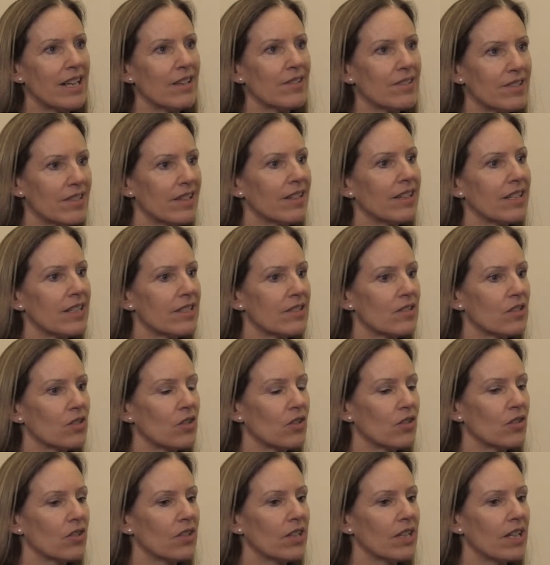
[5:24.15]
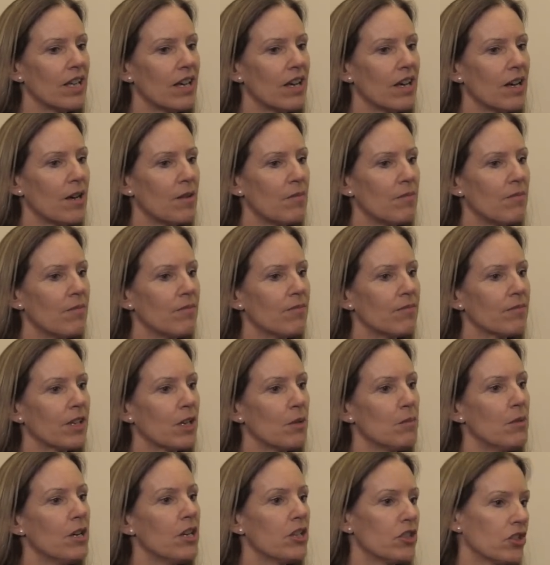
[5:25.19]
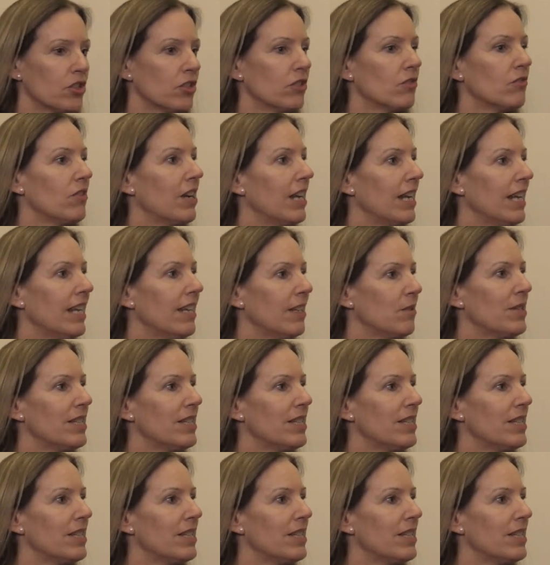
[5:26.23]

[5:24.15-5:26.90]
our sights on commercial, really.